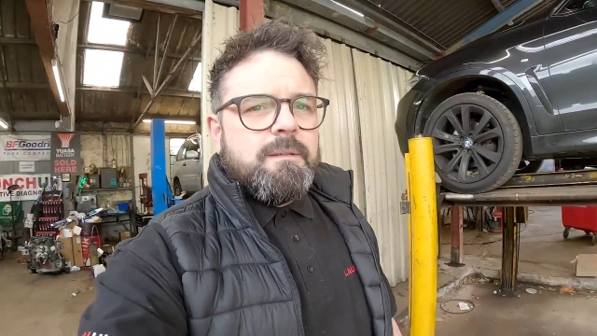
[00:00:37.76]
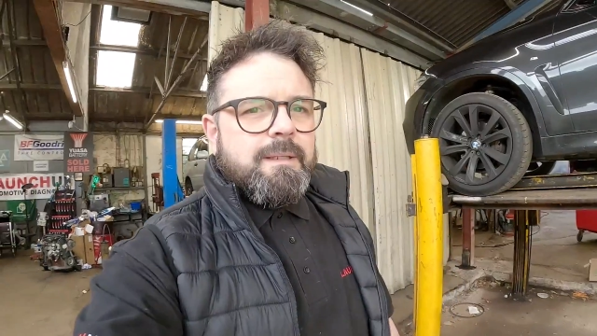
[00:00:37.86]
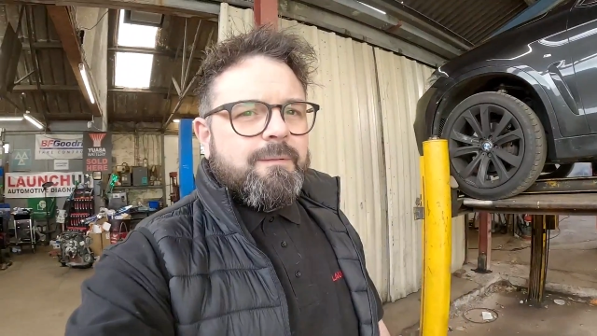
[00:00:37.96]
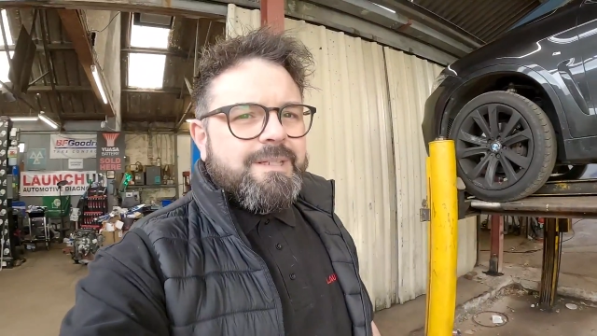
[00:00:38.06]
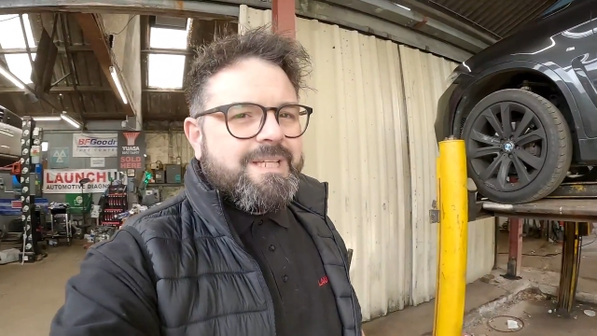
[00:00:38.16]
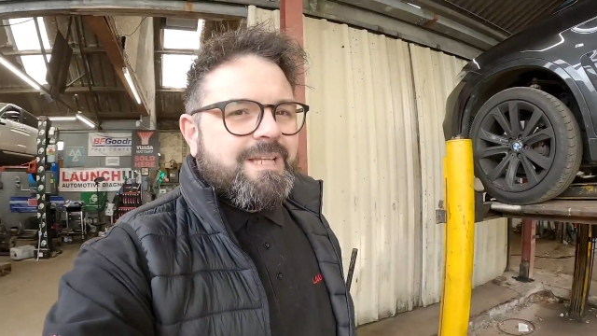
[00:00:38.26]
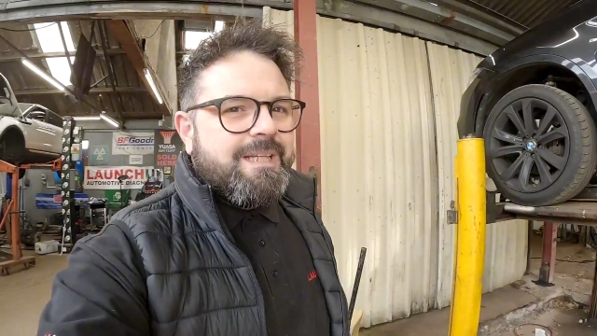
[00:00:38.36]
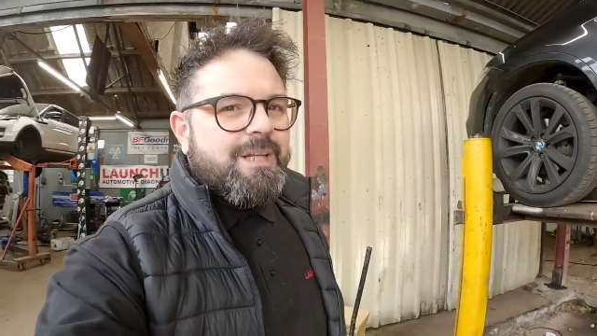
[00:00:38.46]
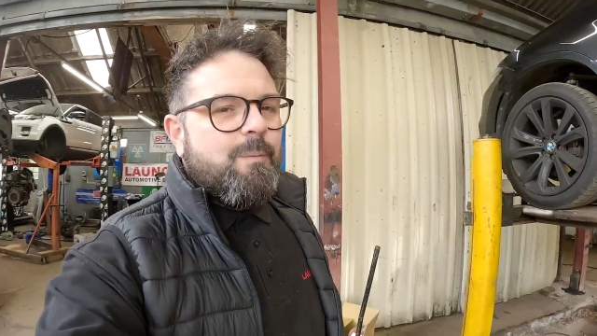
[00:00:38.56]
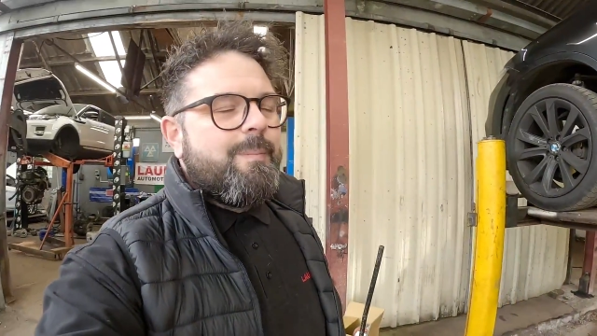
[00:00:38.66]
Now, I want to tell you
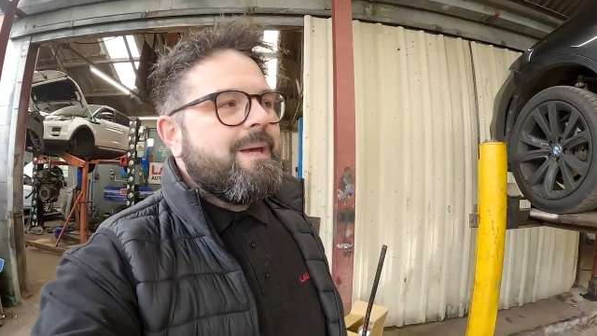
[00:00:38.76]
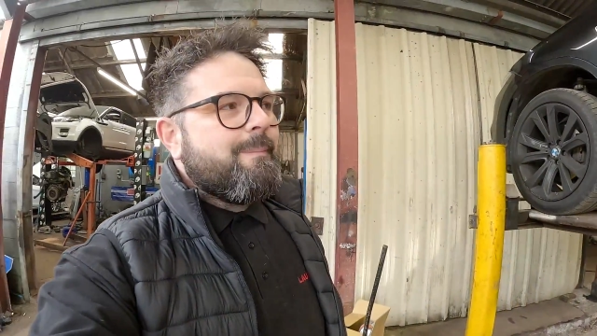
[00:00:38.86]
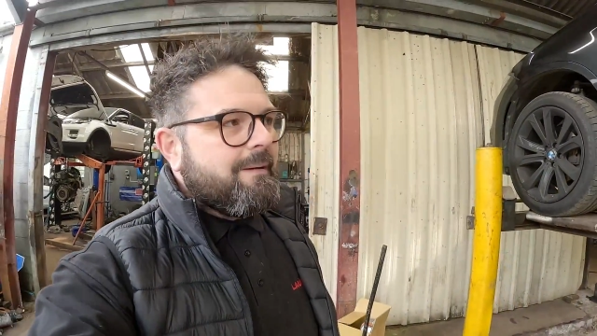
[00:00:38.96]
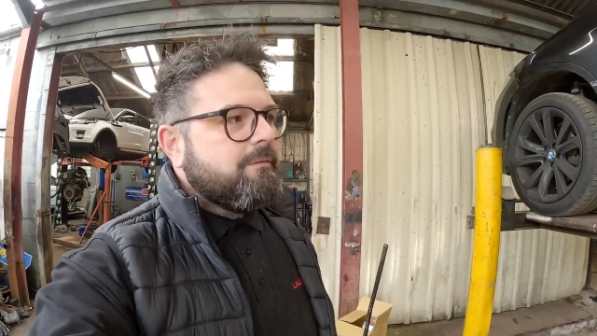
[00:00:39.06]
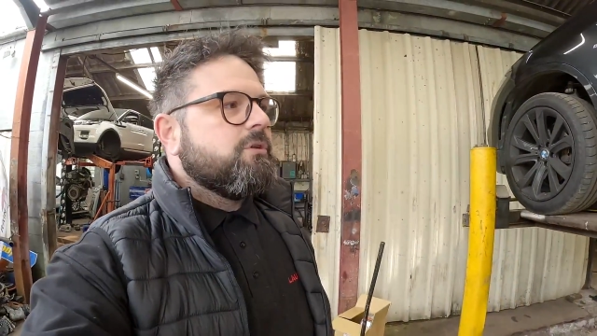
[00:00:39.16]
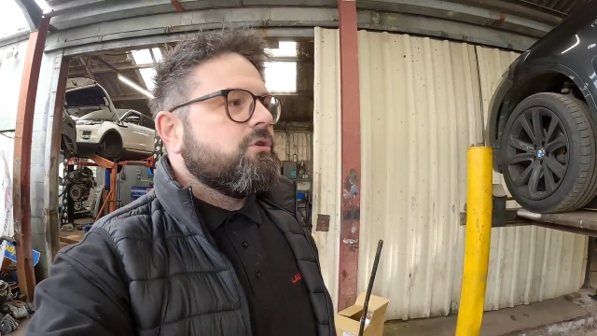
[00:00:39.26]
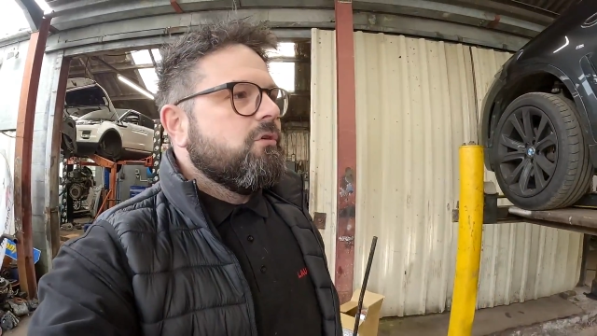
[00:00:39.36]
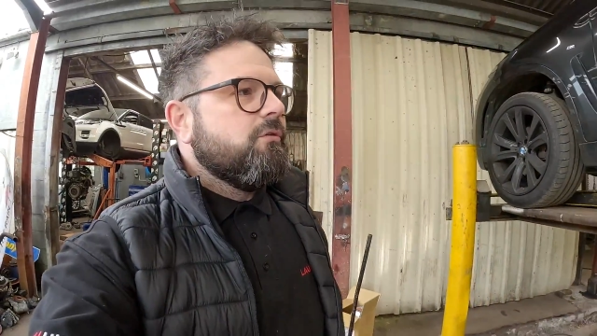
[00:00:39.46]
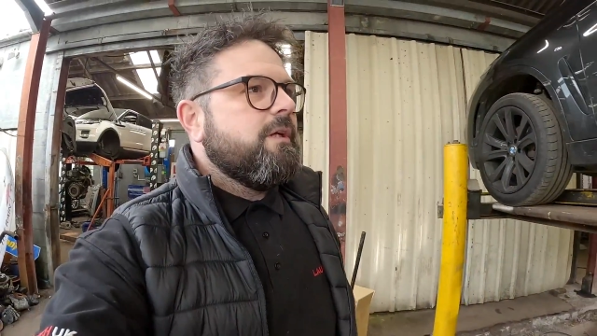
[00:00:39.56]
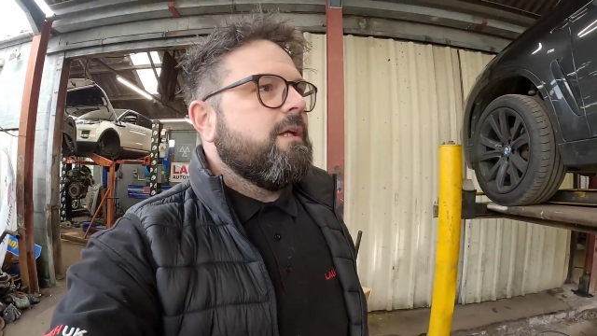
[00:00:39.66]
a little bit about the
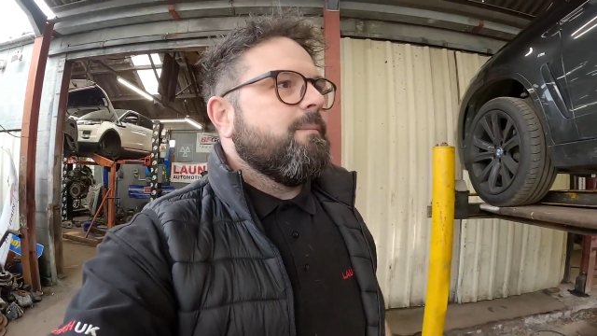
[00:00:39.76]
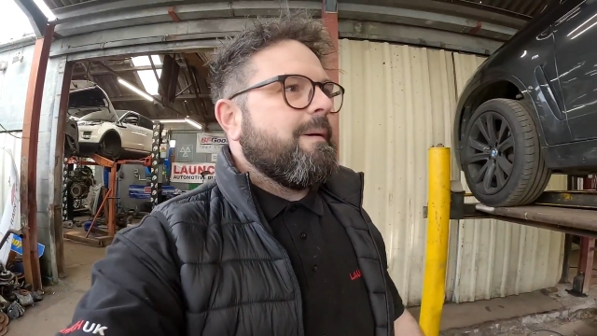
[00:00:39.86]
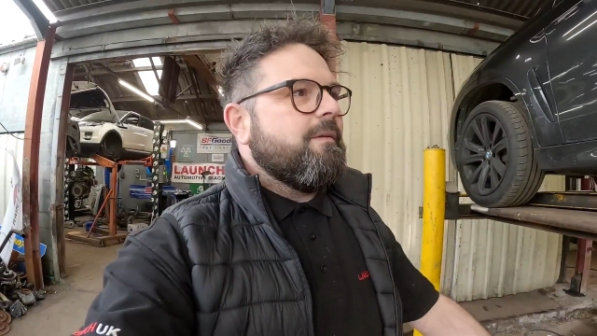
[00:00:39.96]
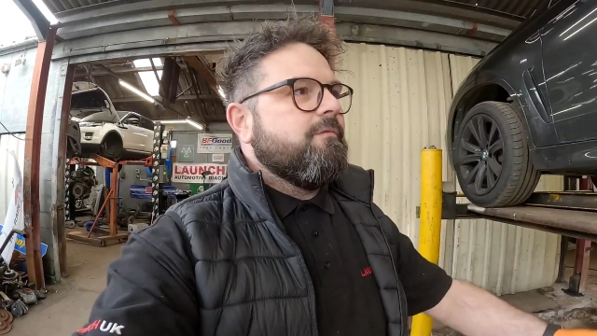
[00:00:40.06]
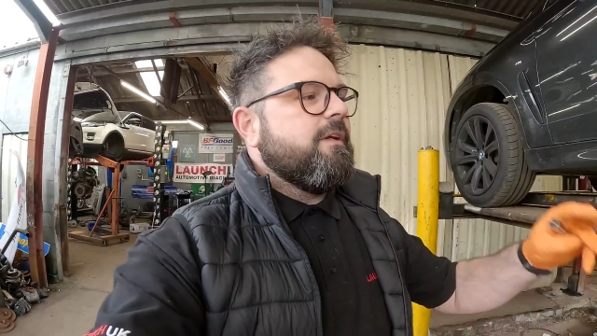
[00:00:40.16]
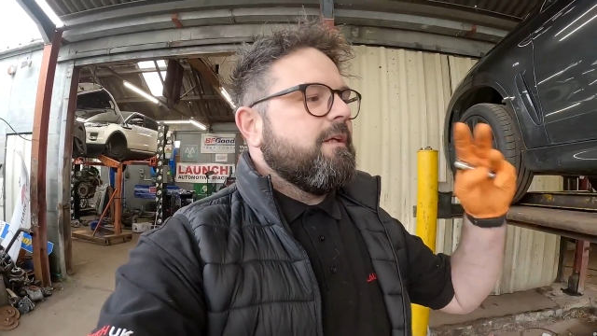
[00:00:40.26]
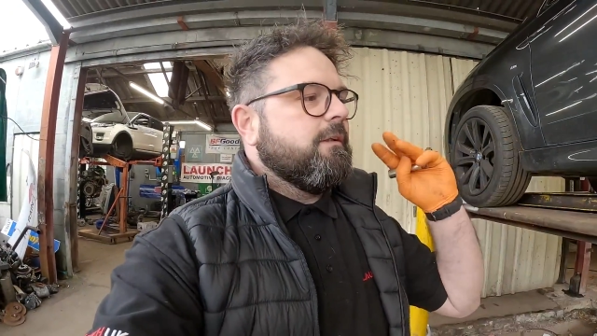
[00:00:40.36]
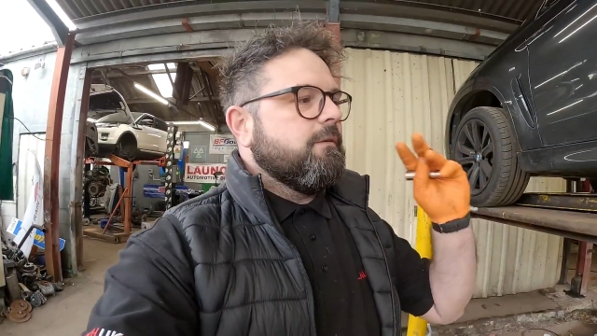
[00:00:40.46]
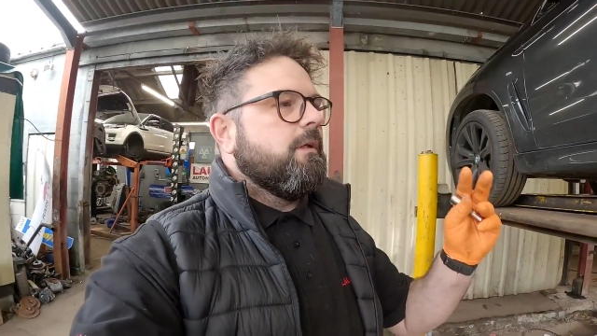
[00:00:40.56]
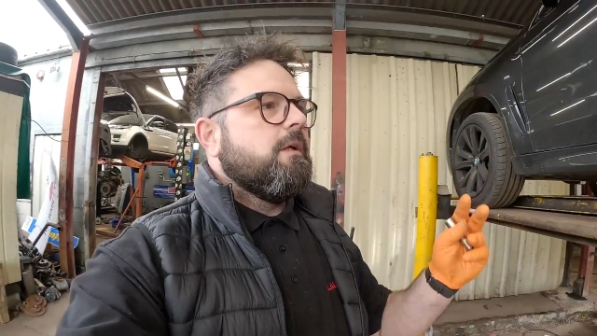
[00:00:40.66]
story and about the
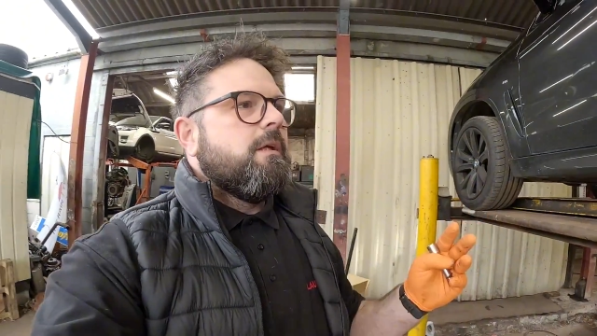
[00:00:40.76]
vehicle.